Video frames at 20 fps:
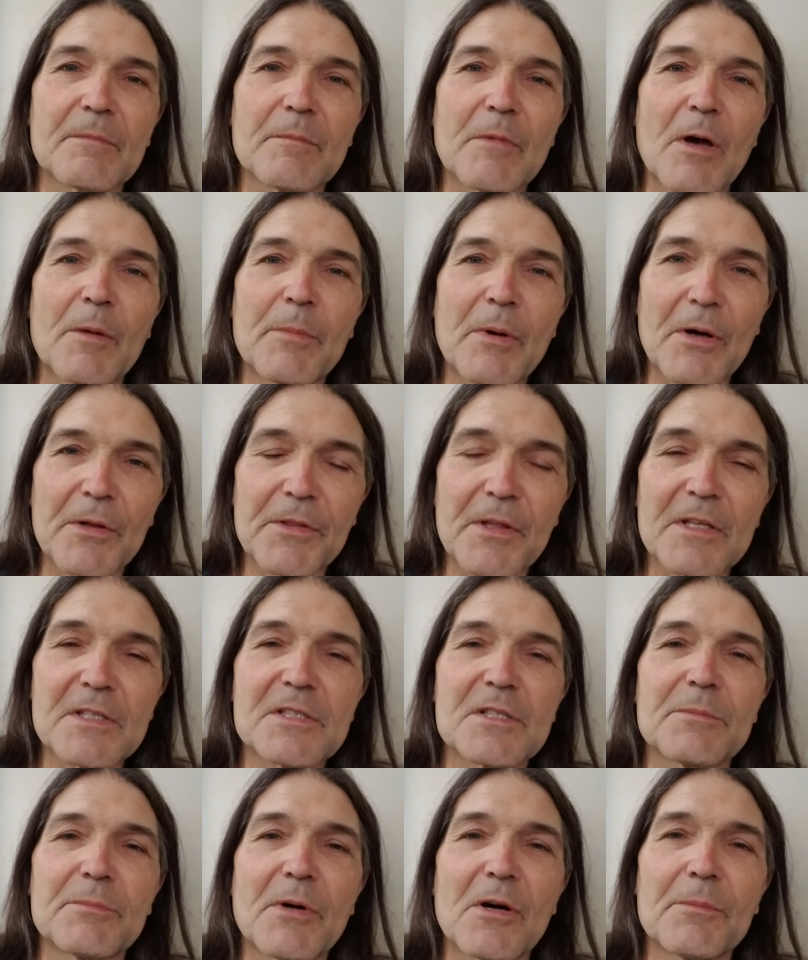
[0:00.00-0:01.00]
about this
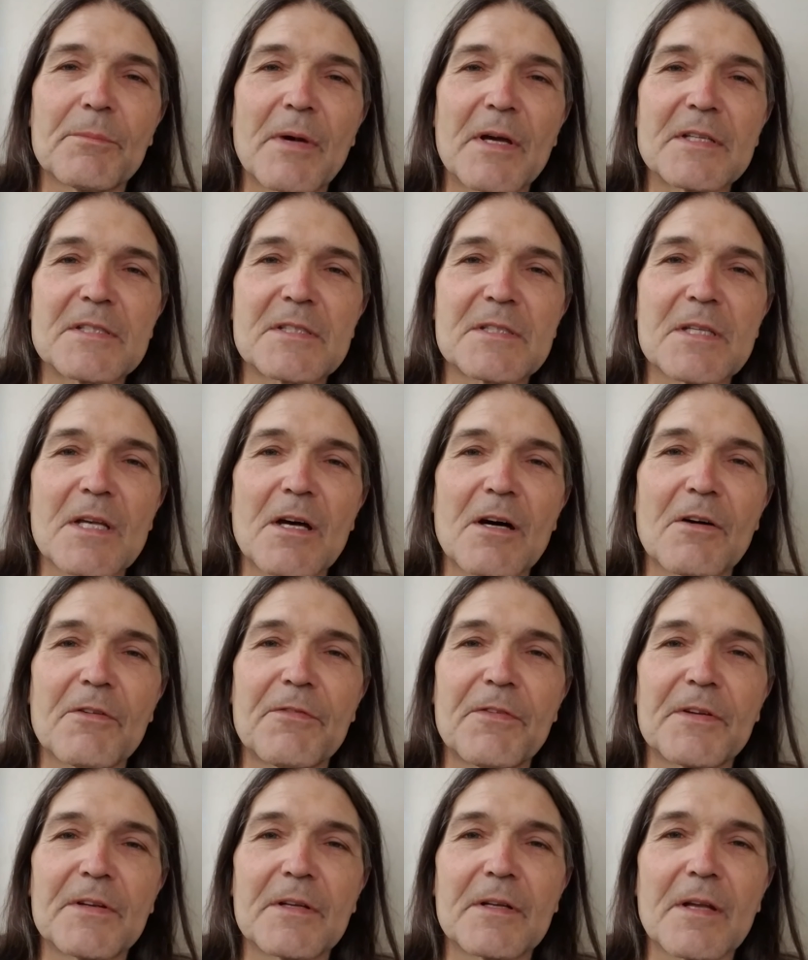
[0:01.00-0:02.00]
about
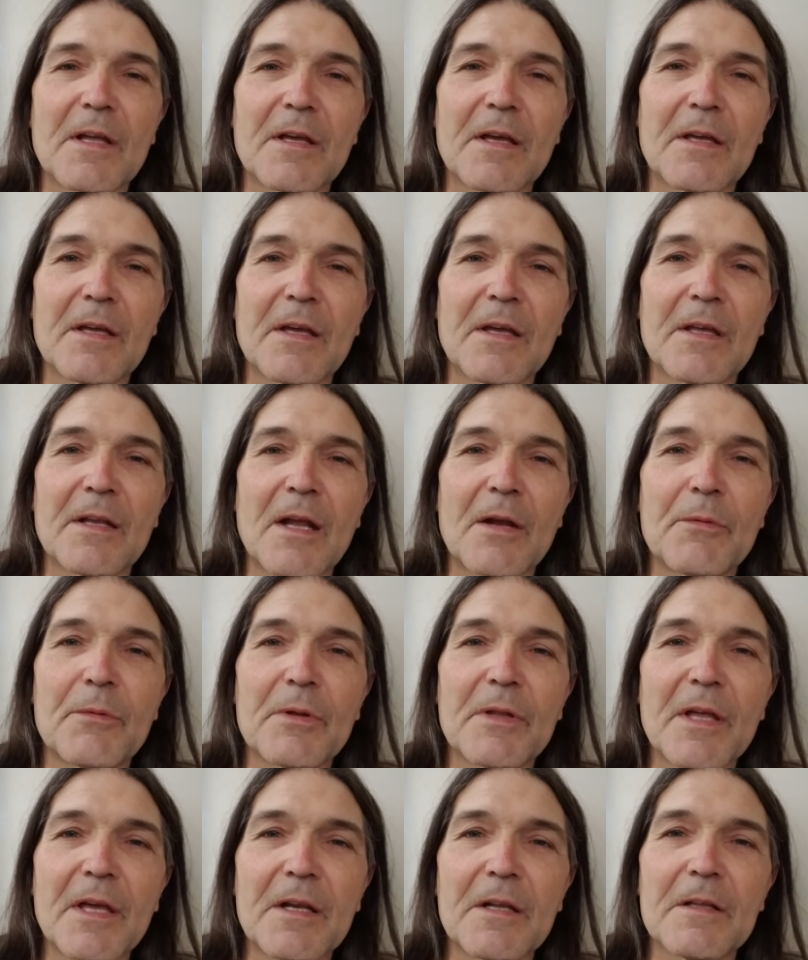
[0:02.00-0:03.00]
myself, and I
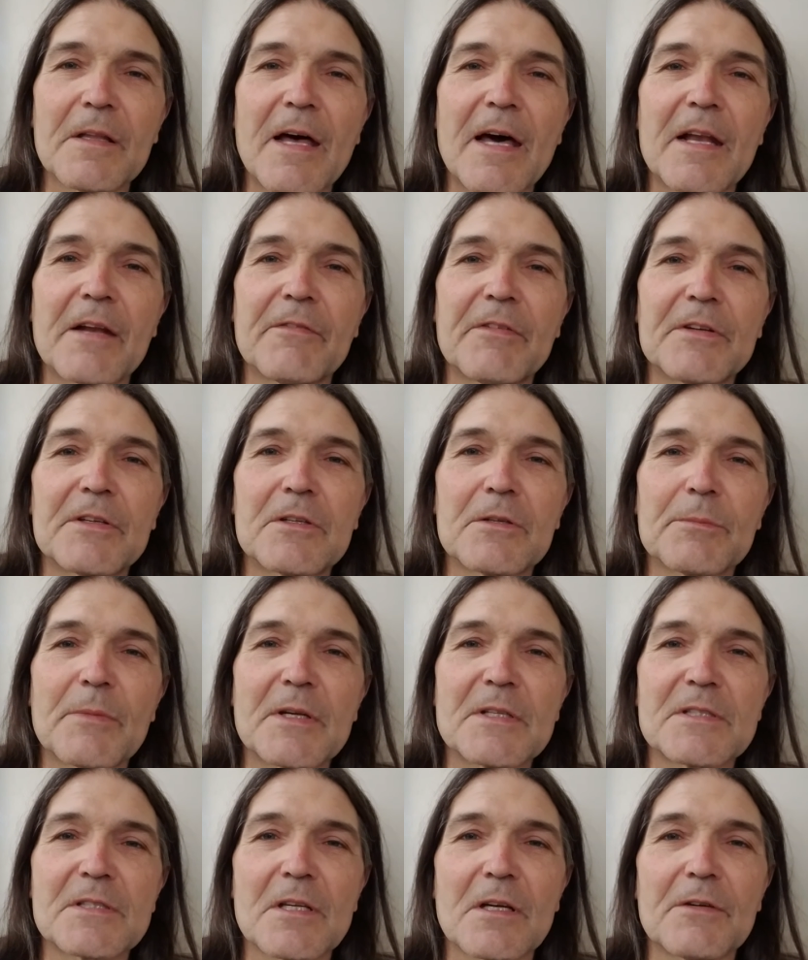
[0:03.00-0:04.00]
relate a lot of it to
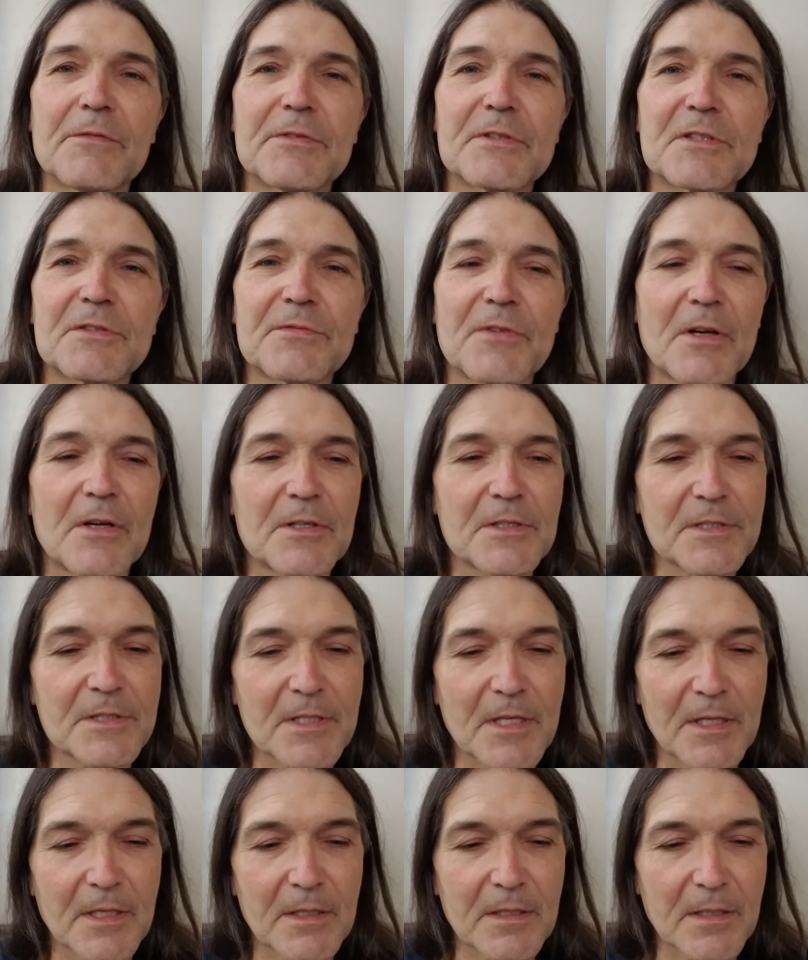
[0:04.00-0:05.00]
myself as far as
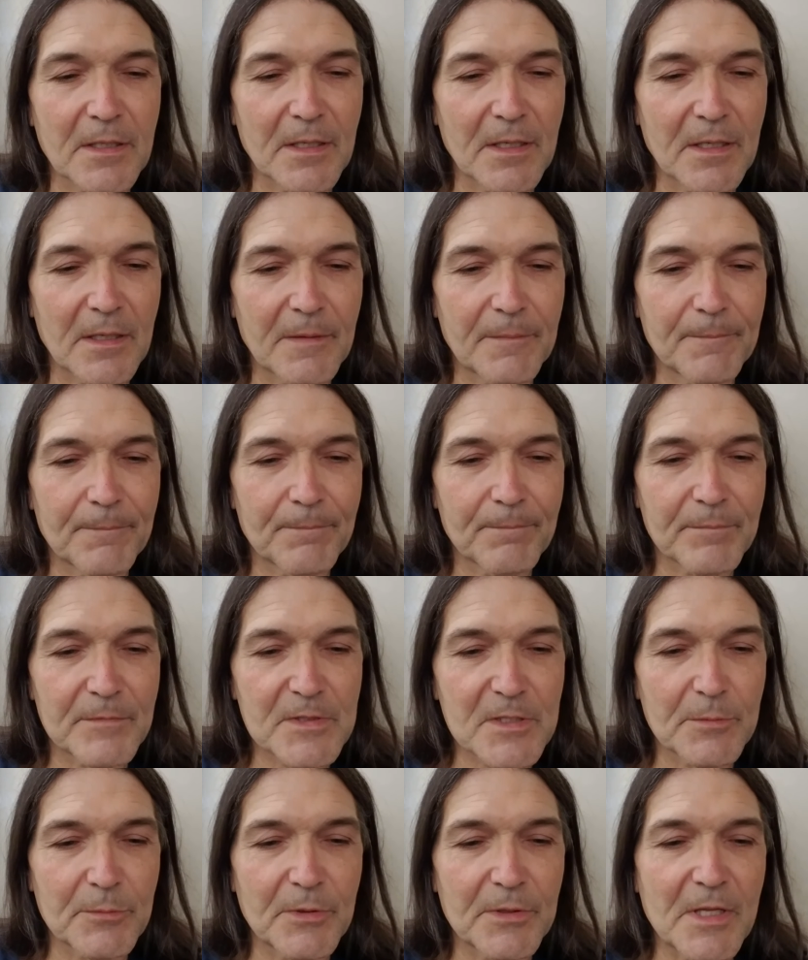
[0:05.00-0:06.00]
like,
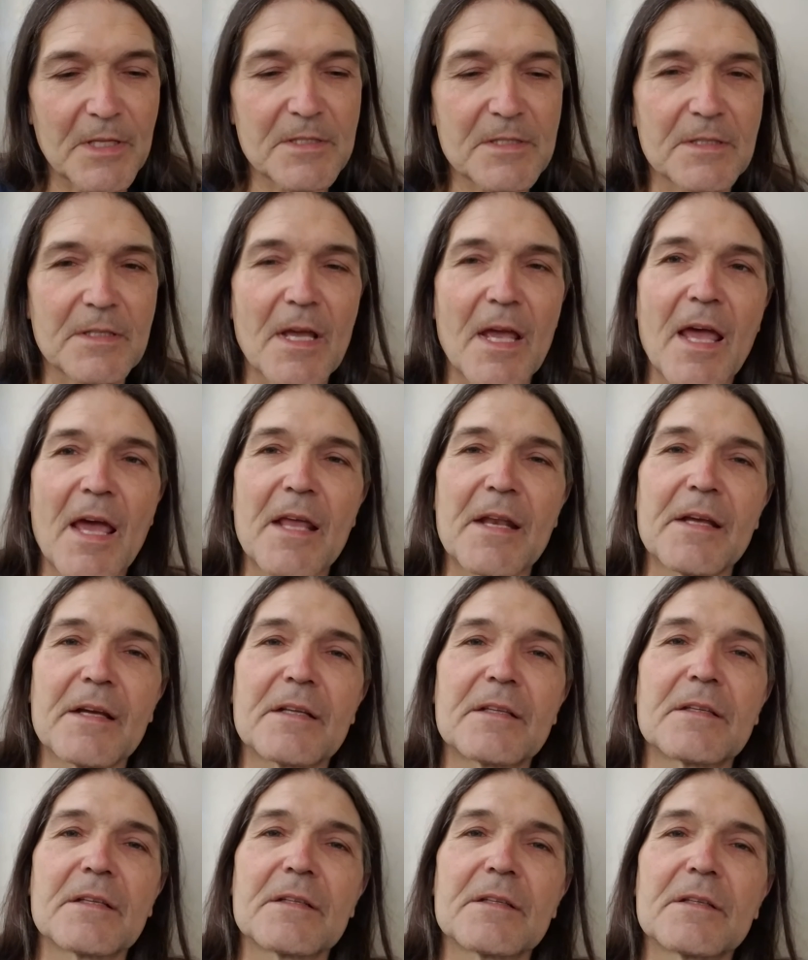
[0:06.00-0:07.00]
someone that's an
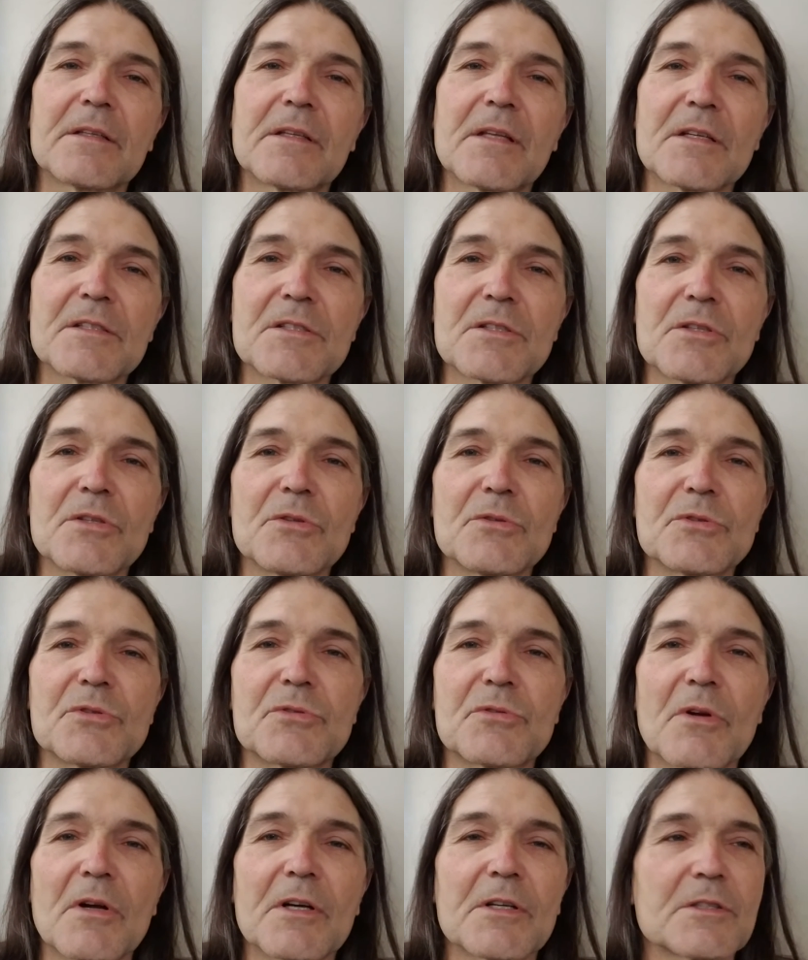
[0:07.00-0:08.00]
addict and doesn't use
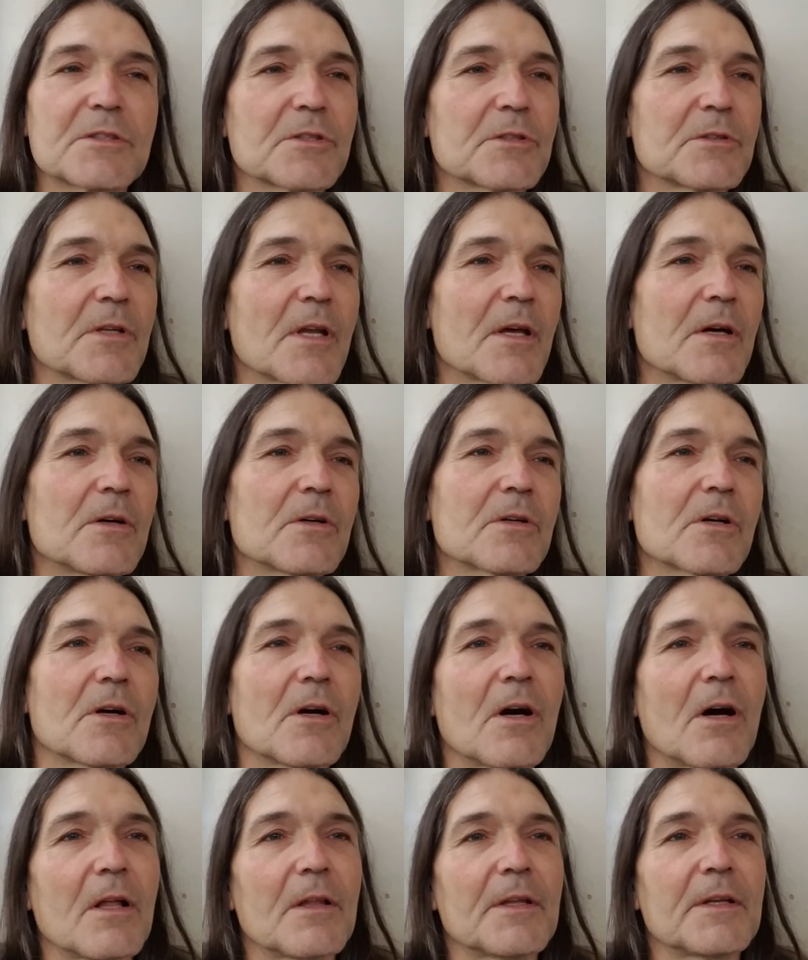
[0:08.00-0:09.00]
drugs or
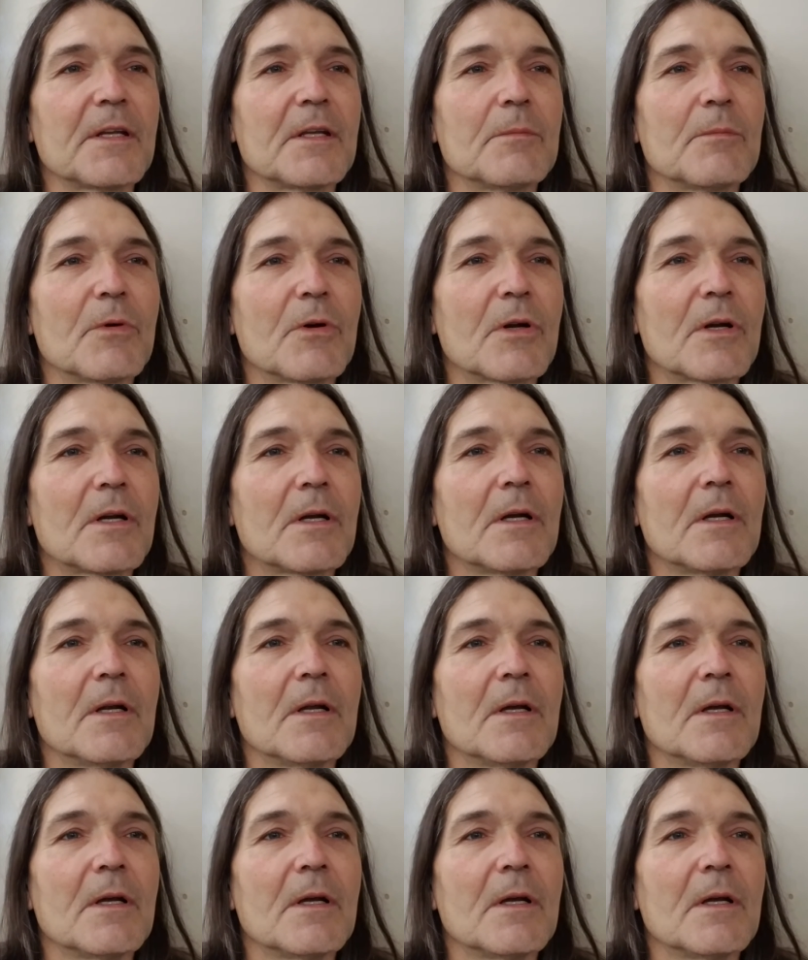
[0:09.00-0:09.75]
alcohol anymore